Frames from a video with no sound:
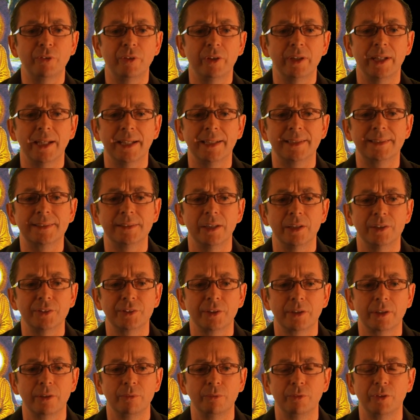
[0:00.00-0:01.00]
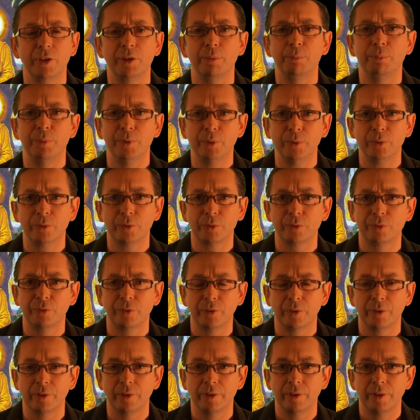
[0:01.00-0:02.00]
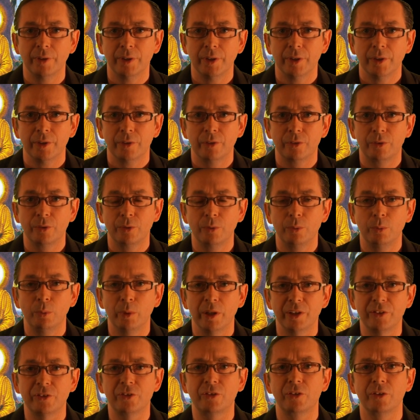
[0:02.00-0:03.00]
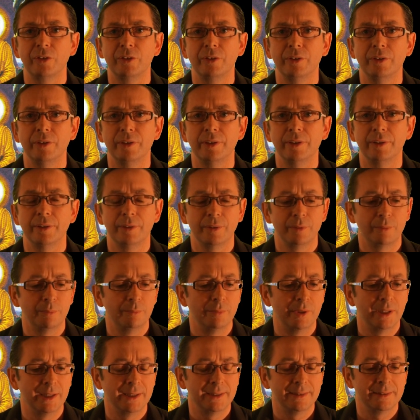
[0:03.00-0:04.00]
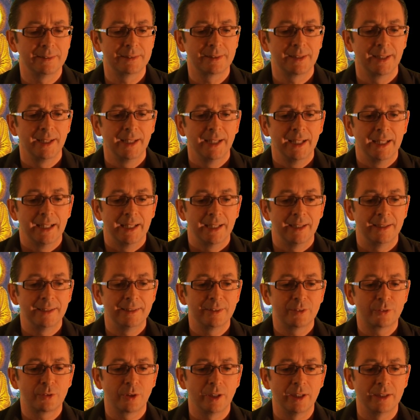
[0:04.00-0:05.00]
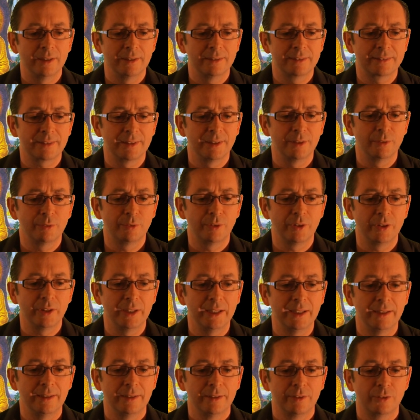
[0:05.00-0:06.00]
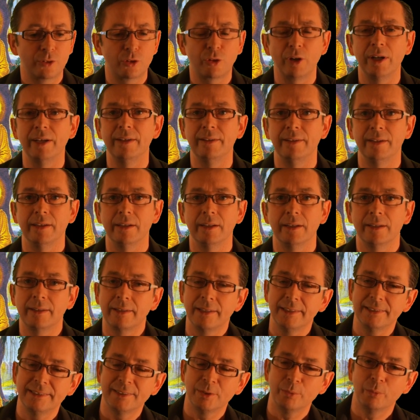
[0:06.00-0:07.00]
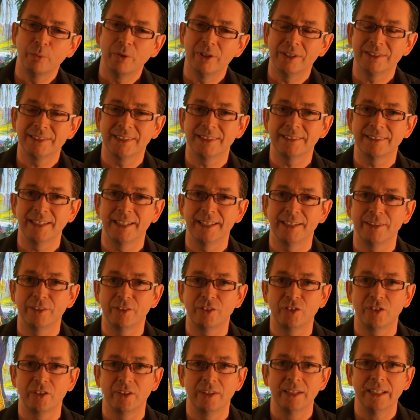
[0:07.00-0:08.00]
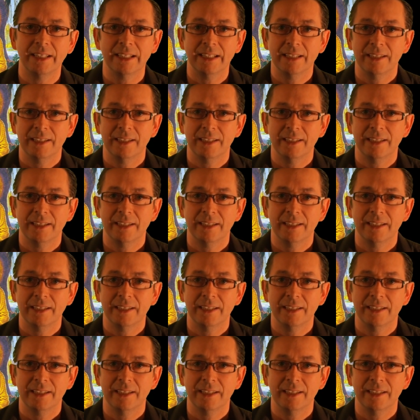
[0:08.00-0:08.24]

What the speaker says: very exotic and very beautiful to Western minds, and it's kind of very trendy. At least it was. It's had its,